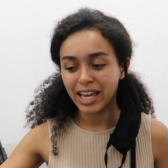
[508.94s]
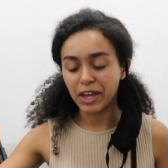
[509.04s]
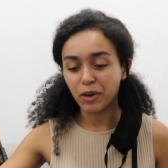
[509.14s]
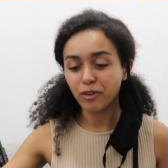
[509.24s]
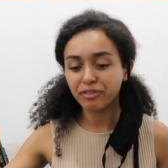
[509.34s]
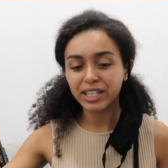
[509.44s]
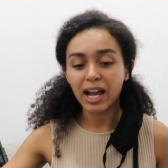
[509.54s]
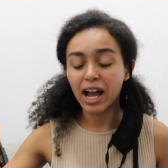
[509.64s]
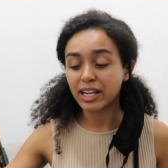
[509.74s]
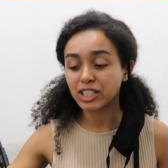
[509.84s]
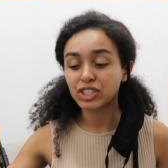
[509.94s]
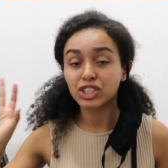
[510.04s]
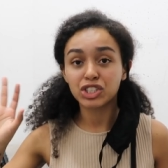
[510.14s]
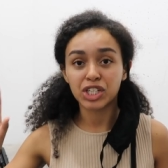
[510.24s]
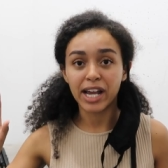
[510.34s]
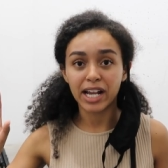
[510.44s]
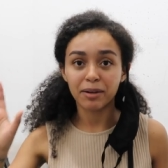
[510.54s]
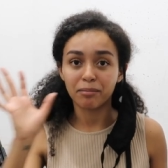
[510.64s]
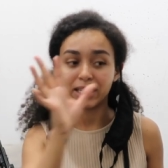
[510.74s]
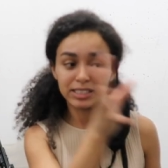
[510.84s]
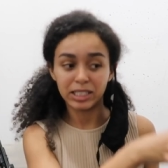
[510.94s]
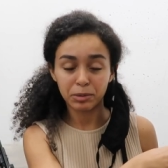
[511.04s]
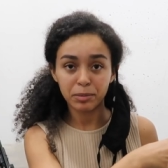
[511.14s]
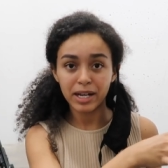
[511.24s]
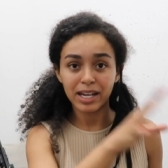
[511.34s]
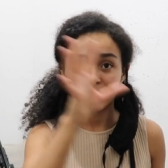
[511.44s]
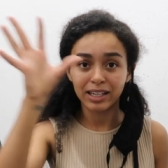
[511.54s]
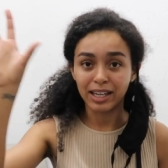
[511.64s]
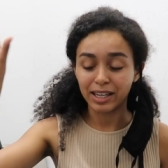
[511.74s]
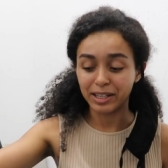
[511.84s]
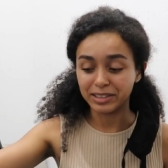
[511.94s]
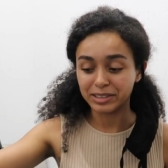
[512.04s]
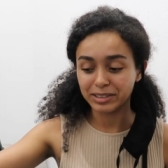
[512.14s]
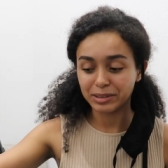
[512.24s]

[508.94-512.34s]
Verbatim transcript: And hopefully I can just check my zebra bag and